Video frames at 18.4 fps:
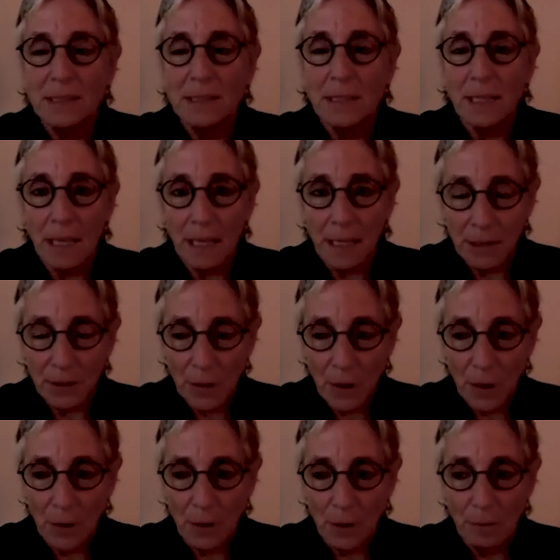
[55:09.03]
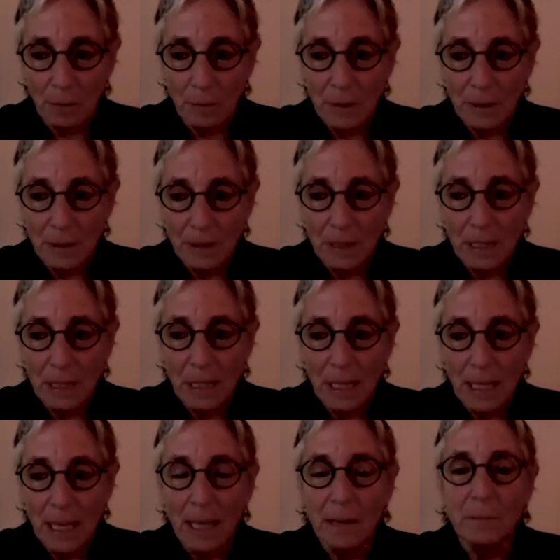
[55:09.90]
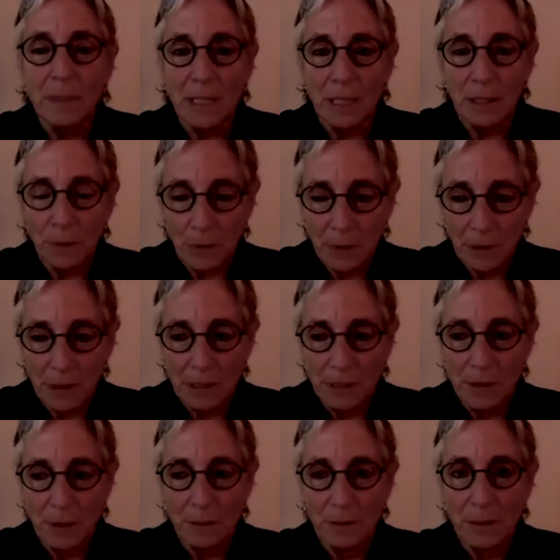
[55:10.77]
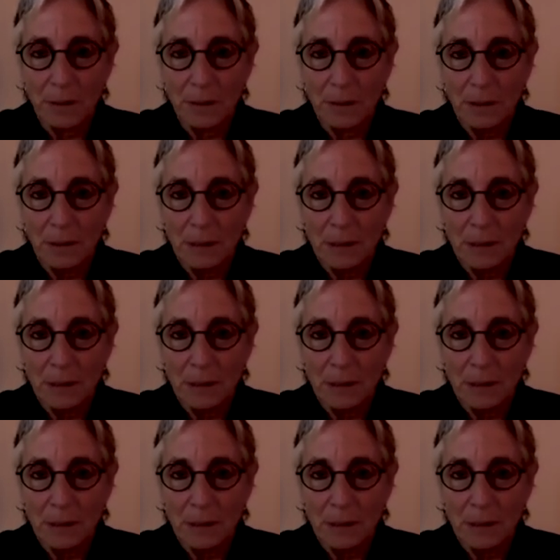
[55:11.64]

die at home and be an organ donor